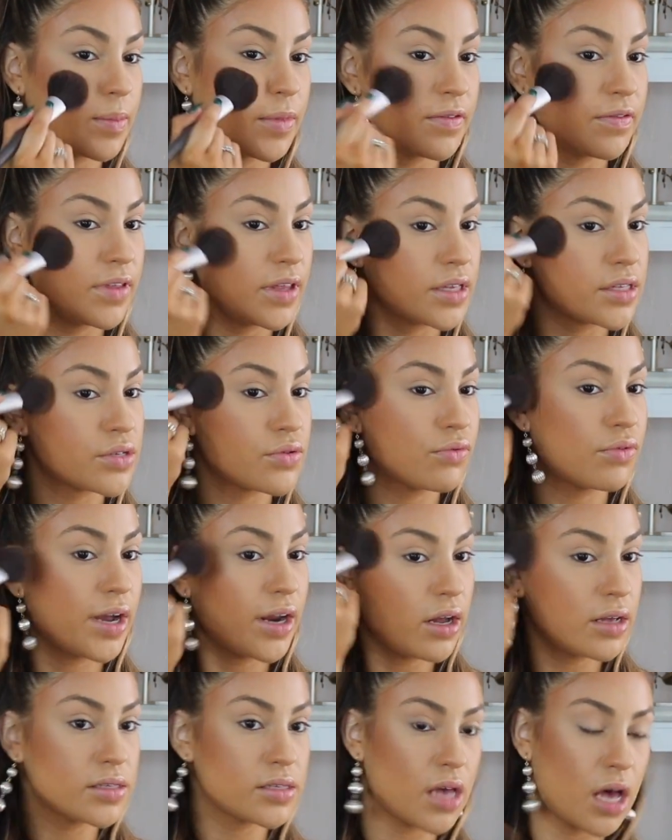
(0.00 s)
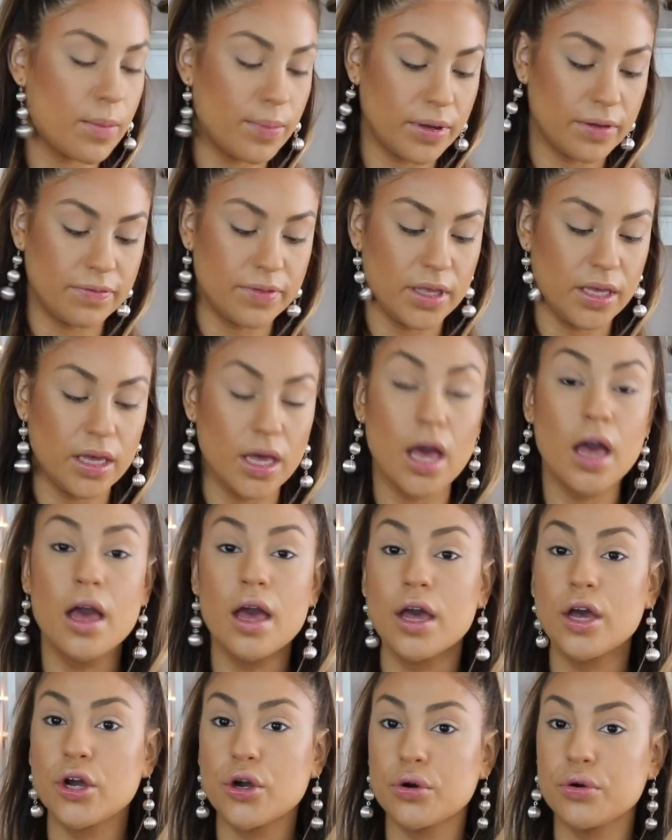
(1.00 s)
this right on top of the
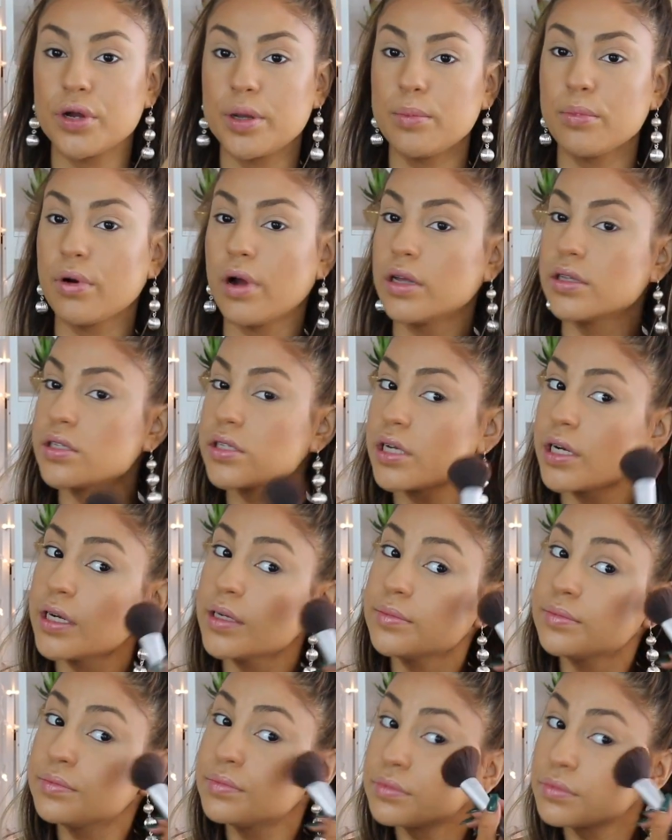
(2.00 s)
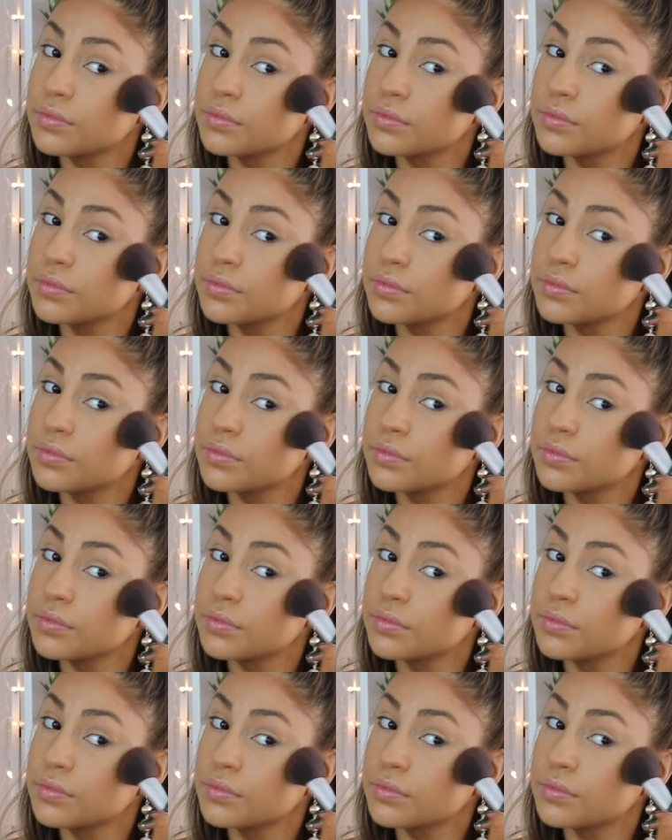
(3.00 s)
cream bronzer.